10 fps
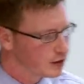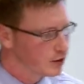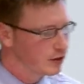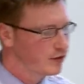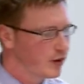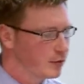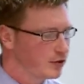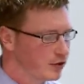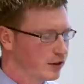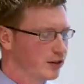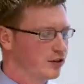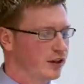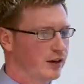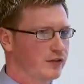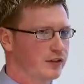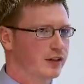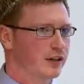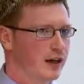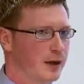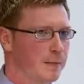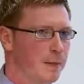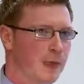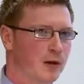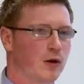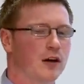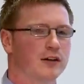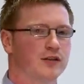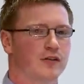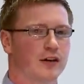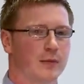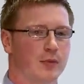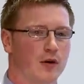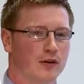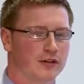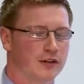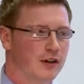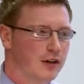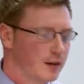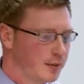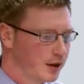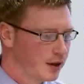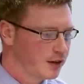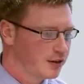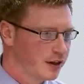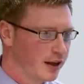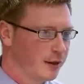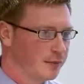So in the pharmaceutical industry, obviously, quality is very important, because